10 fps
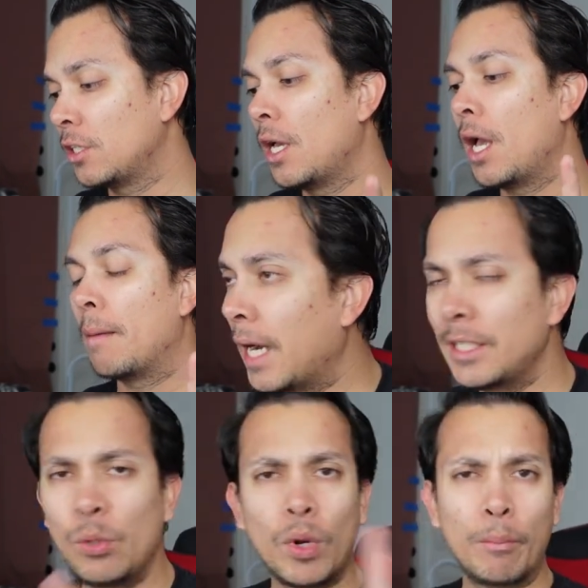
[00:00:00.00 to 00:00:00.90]
Uh, I
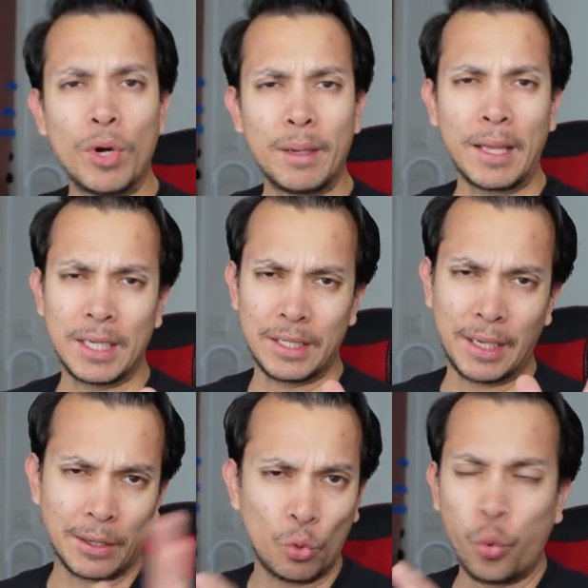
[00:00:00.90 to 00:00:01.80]
did want to bring up like a,
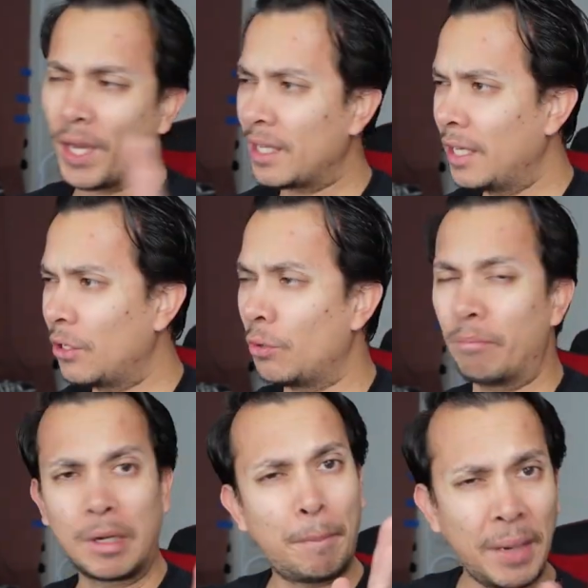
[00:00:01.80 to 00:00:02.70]
a, quick little
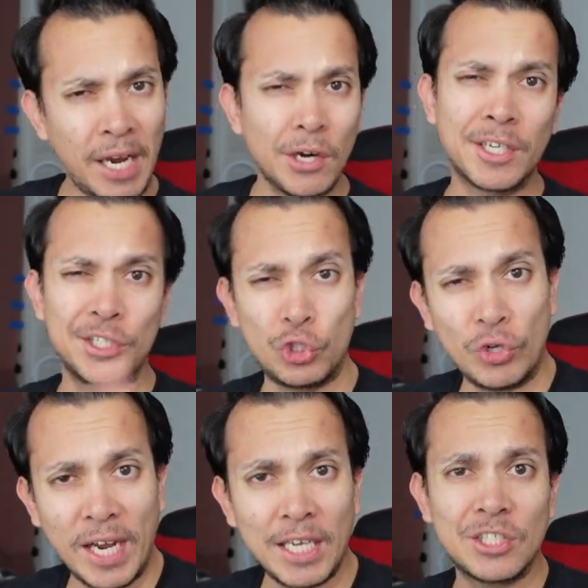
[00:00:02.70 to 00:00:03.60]
compare
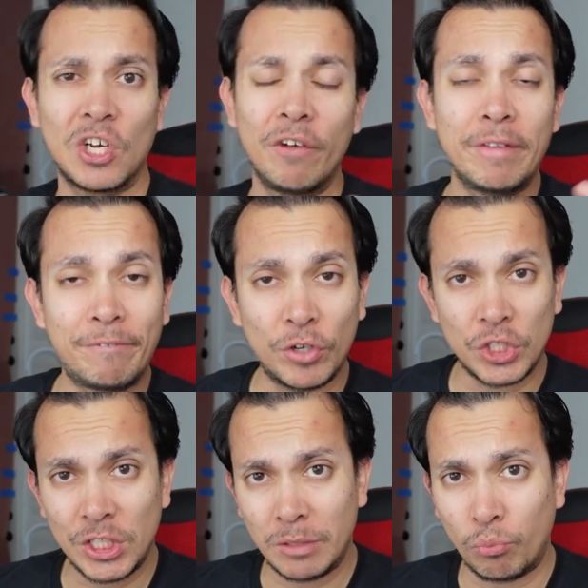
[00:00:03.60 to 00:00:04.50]
contrast of the
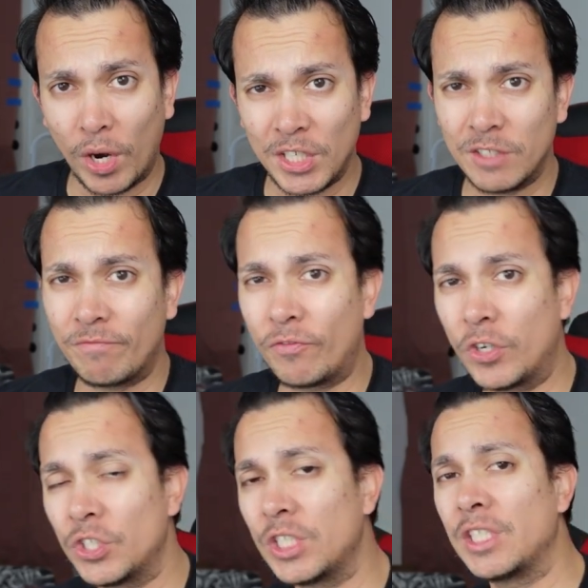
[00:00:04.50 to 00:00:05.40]
first edition prices
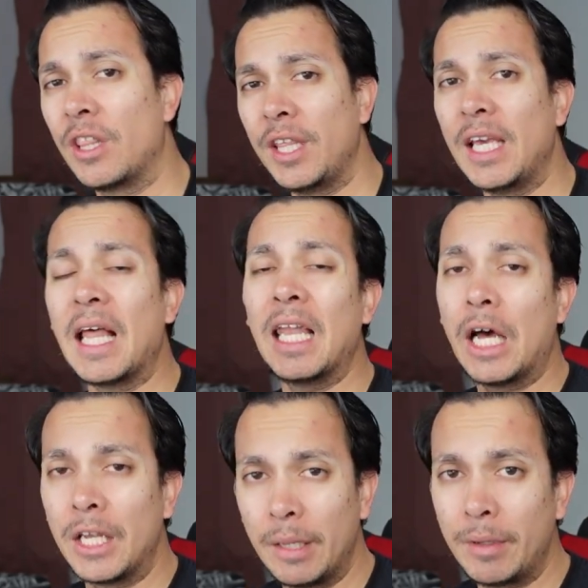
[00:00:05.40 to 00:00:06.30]
versus the
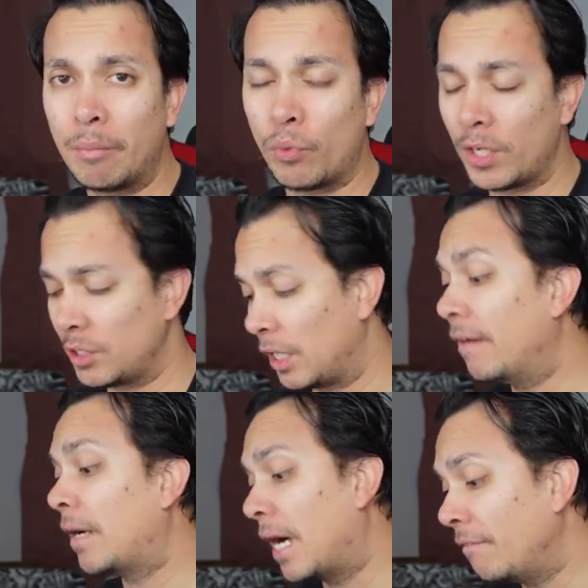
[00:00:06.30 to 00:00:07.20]
unlimited prices.
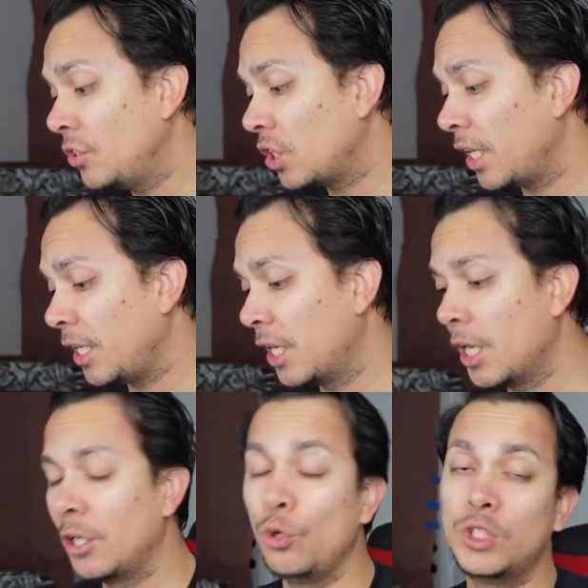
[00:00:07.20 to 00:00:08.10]
Uh, obviously,
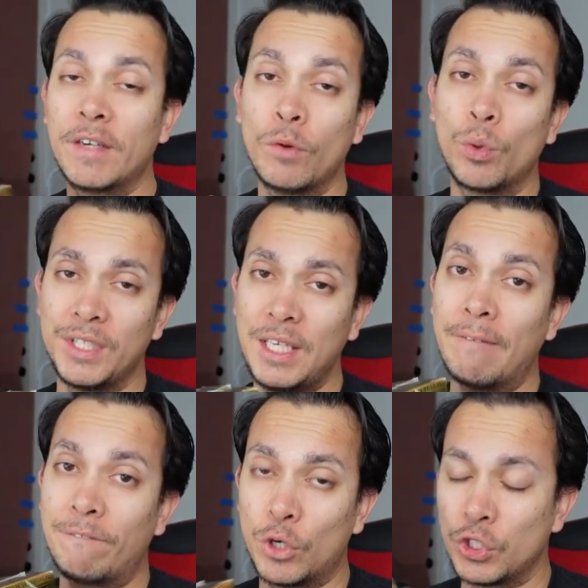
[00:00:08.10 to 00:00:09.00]
you definitely want the
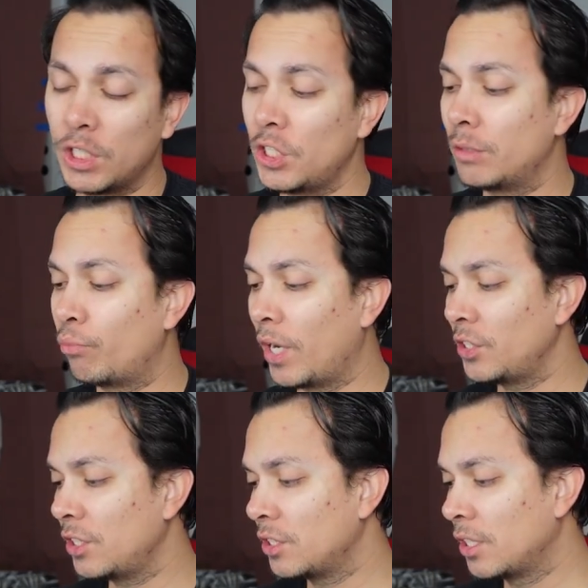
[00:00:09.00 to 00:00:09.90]
first edition
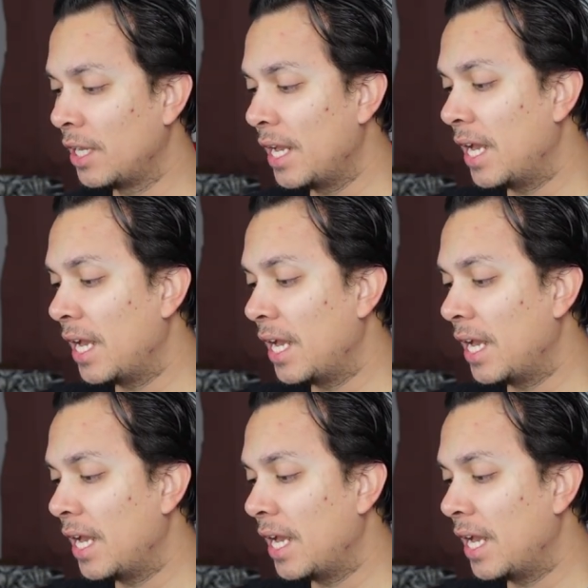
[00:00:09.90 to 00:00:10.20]
prices.